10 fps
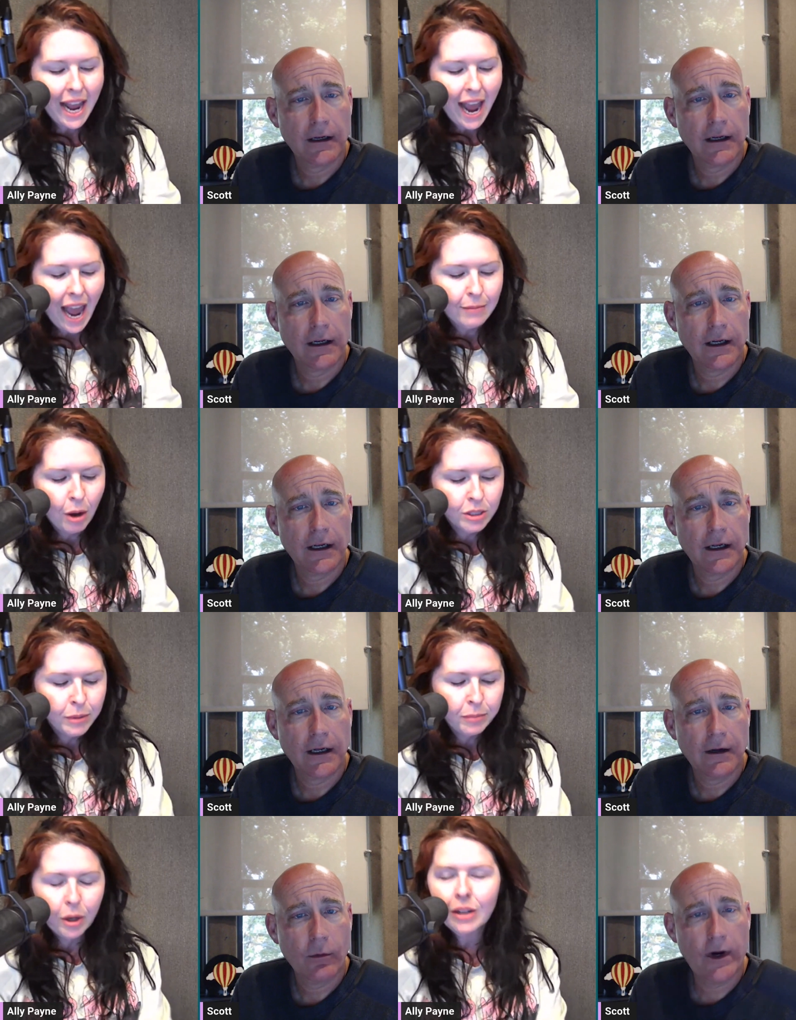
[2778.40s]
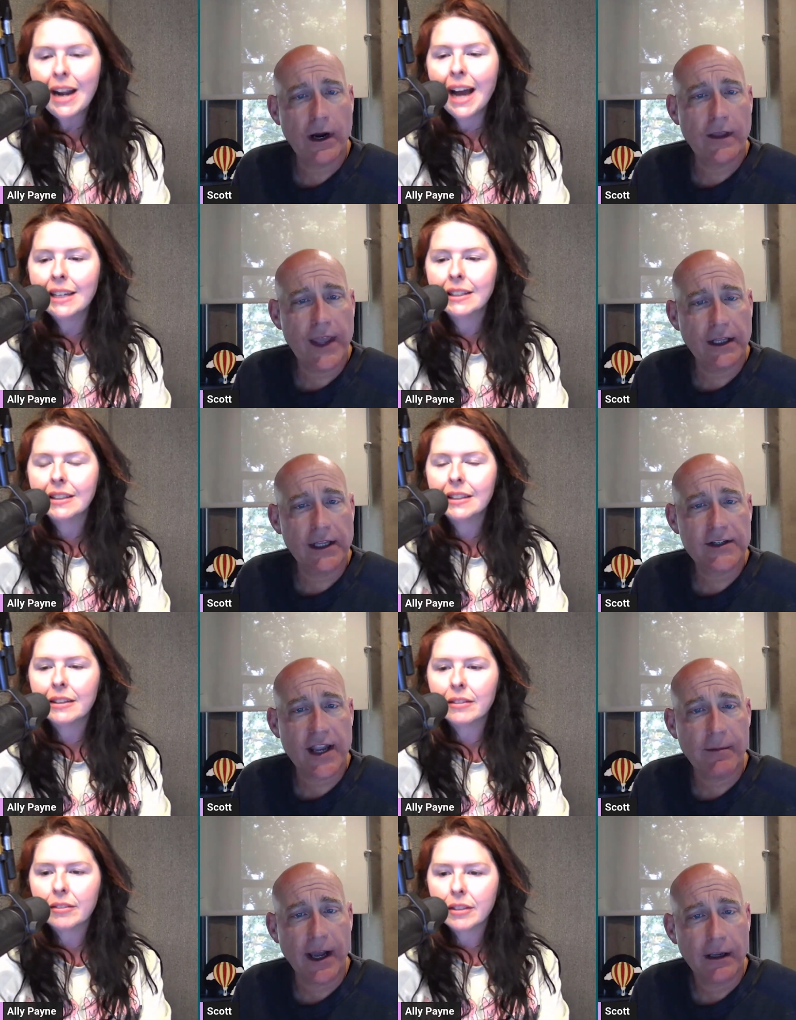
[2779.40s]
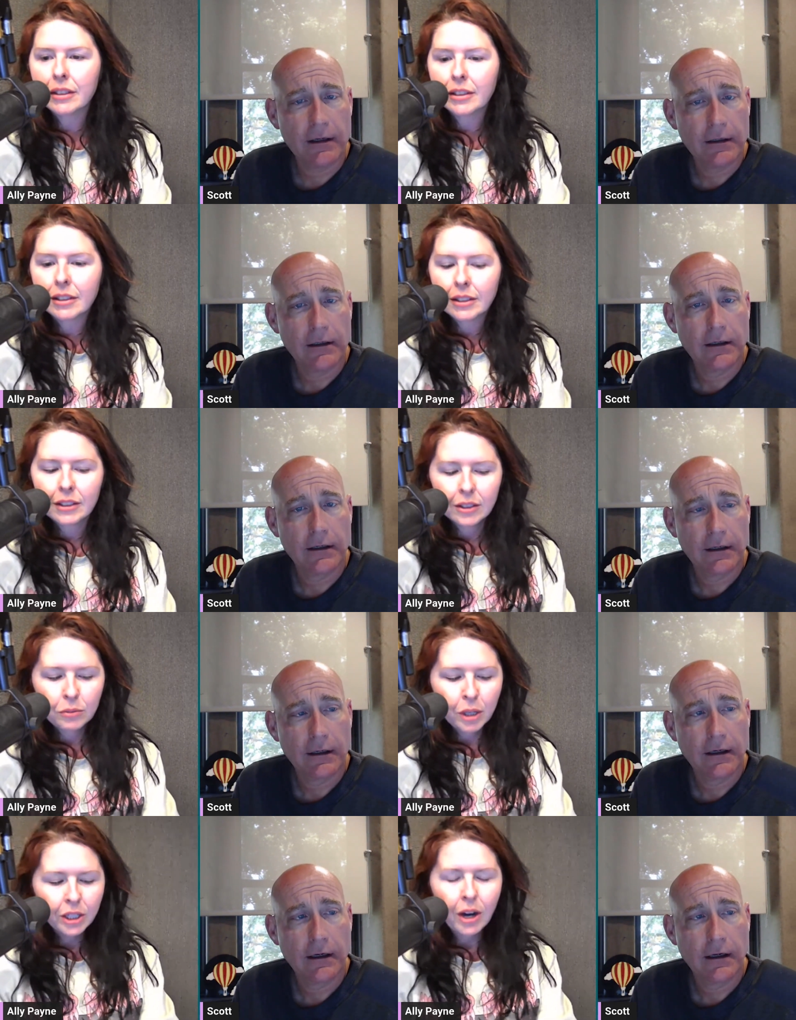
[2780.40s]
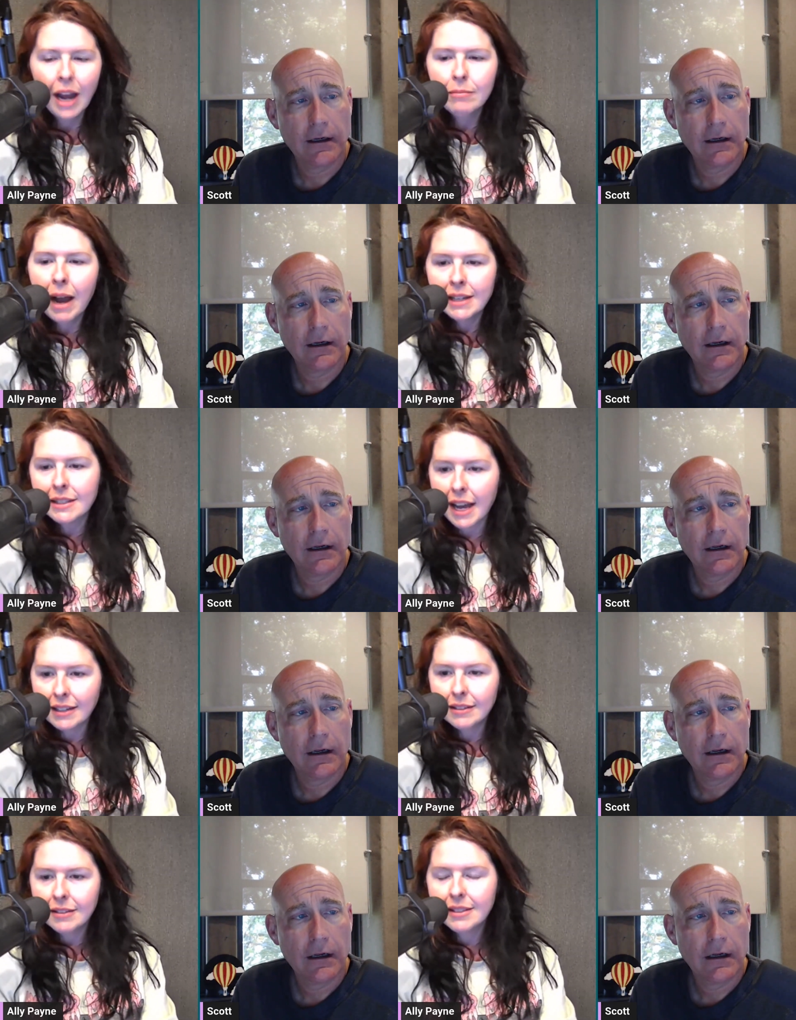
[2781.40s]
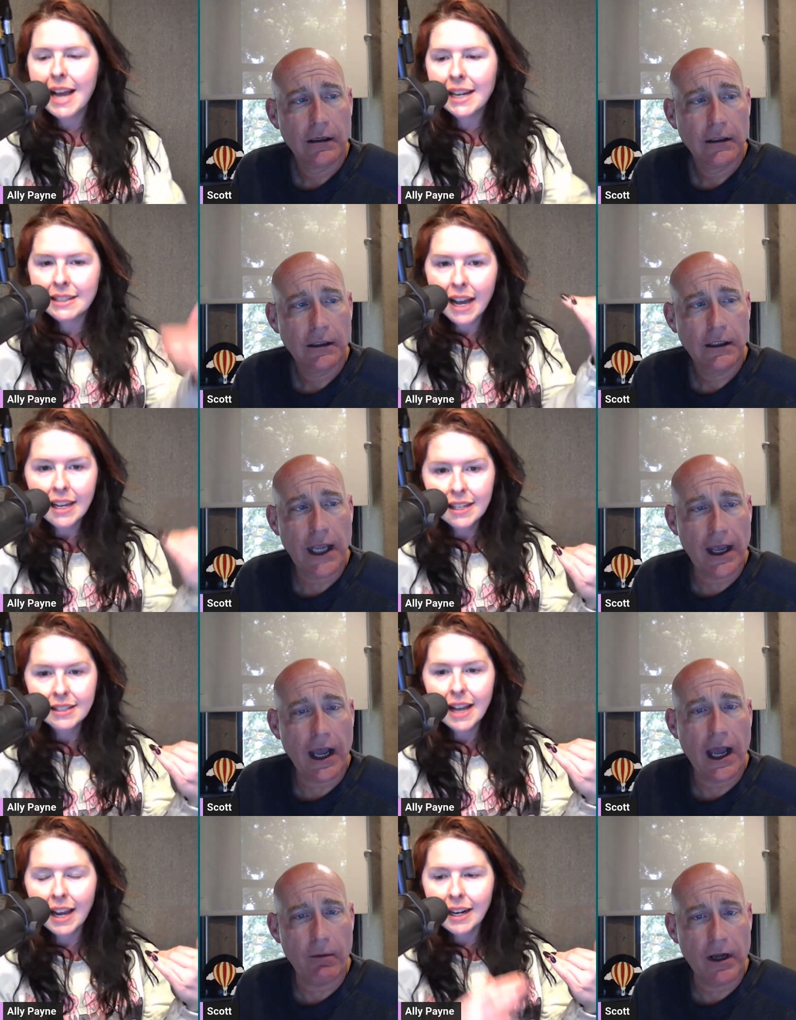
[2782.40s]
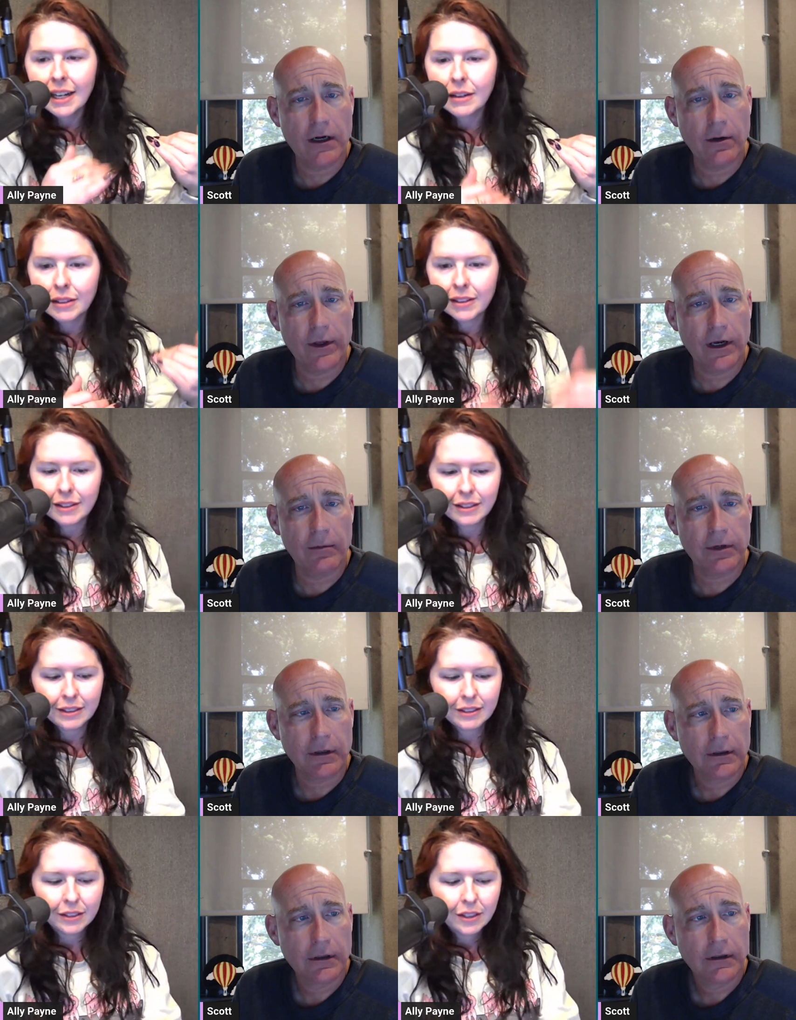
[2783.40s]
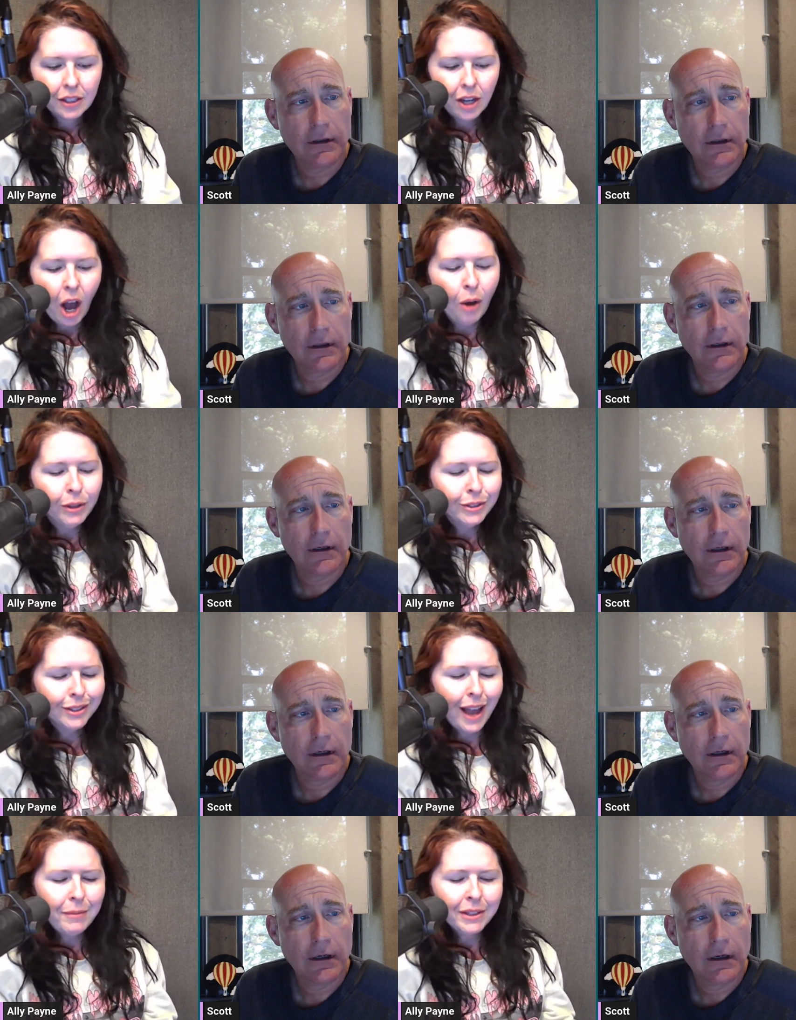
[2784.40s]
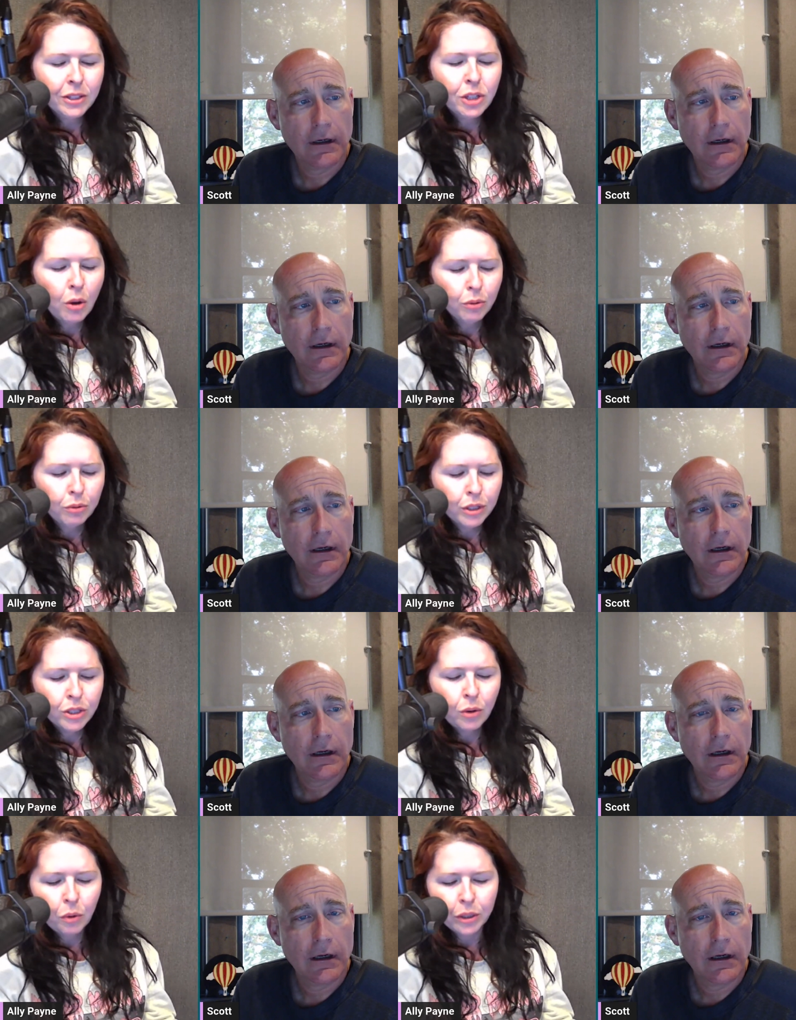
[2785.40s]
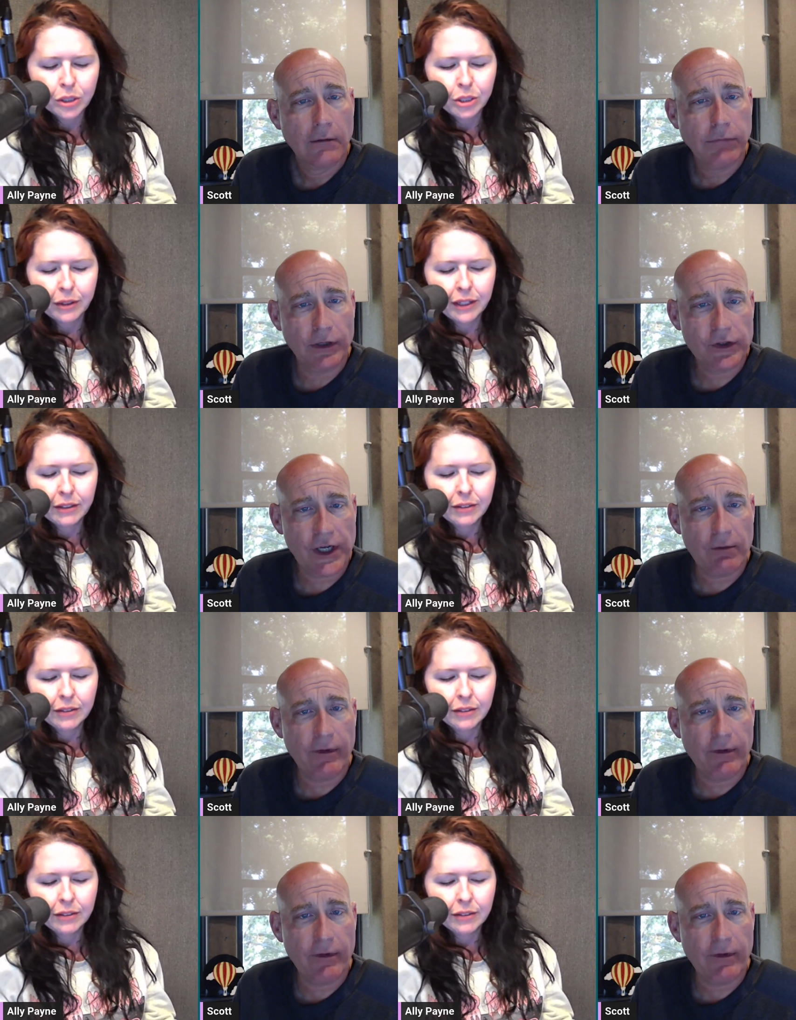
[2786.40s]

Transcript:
Speaker 1: and most people are Where not. on that
Speaker 2: list am I?
Speaker 1: Well, you're on my side. Zach's got yeah, his side. I want to know the number. Oh, you're. I mean, there's no there's no order to it. Bullshit.